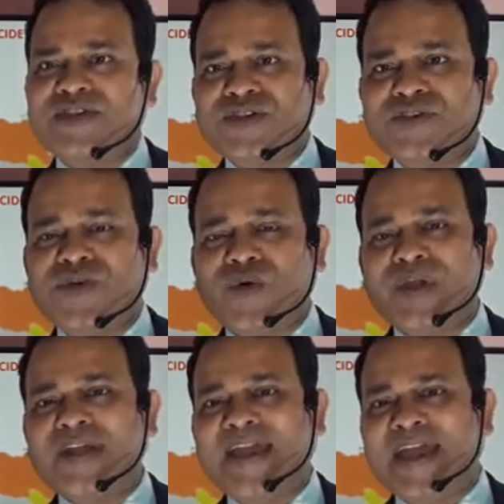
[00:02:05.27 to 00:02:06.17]
do you know
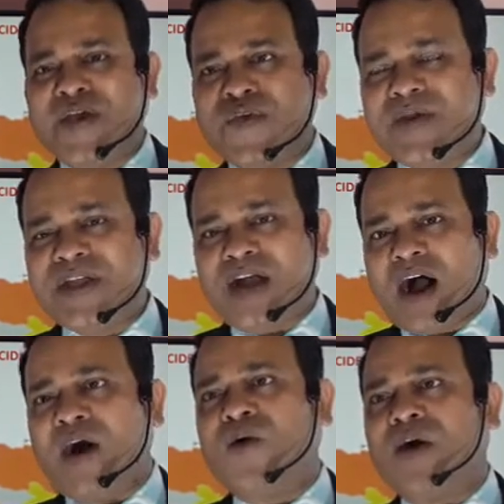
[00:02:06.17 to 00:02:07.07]
in every
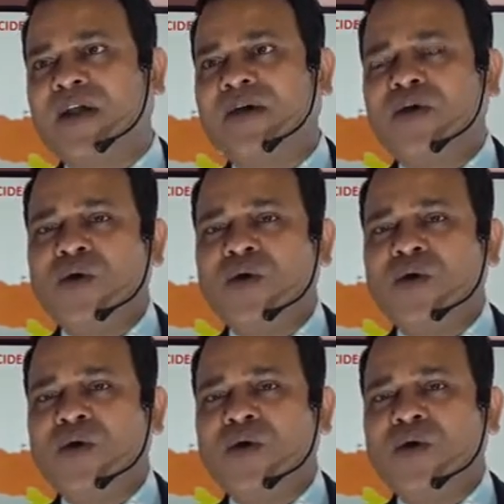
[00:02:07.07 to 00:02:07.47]
hour